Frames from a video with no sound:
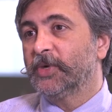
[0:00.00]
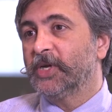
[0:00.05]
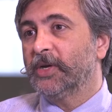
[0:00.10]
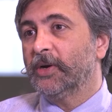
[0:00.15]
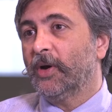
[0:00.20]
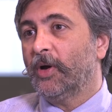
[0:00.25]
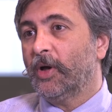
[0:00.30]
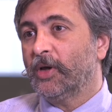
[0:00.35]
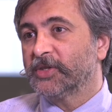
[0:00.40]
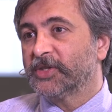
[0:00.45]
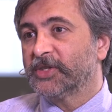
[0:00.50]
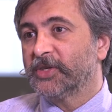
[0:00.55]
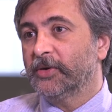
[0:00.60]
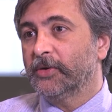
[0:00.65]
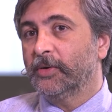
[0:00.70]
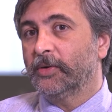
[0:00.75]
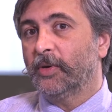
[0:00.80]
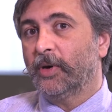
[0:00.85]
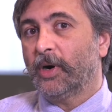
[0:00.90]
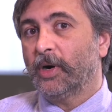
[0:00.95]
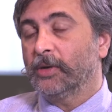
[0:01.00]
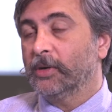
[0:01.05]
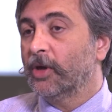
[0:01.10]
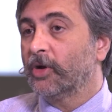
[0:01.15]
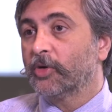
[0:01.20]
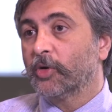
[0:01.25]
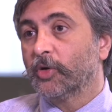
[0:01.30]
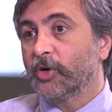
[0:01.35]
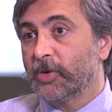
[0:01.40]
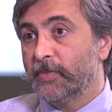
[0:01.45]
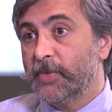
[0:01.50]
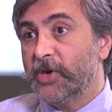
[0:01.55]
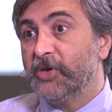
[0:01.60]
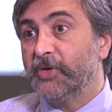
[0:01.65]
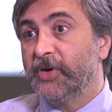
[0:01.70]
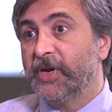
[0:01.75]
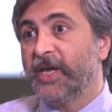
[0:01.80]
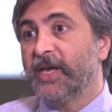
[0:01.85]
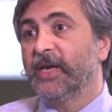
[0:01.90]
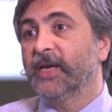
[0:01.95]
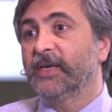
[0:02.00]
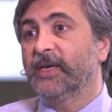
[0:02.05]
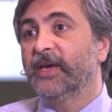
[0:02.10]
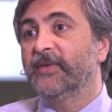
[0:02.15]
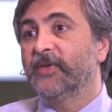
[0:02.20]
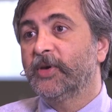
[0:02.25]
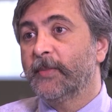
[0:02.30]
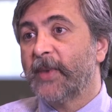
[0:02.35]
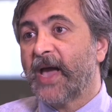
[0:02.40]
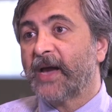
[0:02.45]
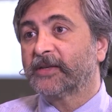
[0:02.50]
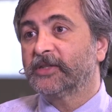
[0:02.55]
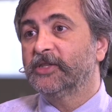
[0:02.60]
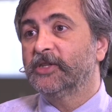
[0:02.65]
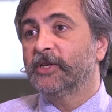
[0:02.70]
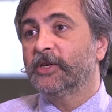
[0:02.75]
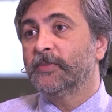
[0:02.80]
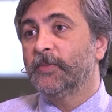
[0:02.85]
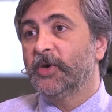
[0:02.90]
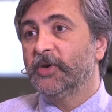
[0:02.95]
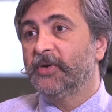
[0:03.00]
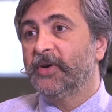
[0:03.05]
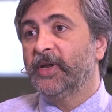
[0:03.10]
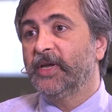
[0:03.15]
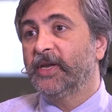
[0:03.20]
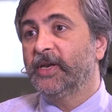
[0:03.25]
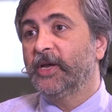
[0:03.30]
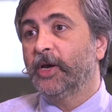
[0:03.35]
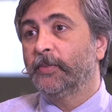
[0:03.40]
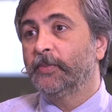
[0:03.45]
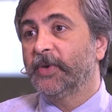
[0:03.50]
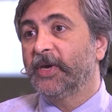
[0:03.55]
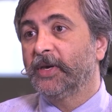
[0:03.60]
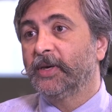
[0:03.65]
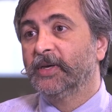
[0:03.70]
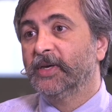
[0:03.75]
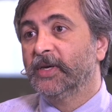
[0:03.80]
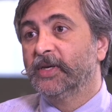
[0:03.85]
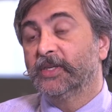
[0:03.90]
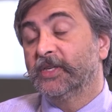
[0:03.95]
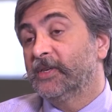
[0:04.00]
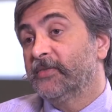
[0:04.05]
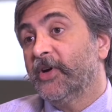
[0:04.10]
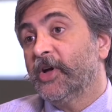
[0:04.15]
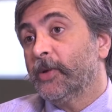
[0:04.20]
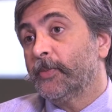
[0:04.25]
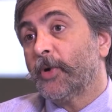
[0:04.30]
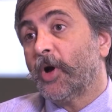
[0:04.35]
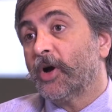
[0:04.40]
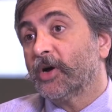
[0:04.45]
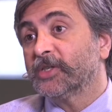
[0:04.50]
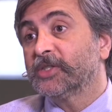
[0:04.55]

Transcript: but also our local community and giving back to the community and helping to develop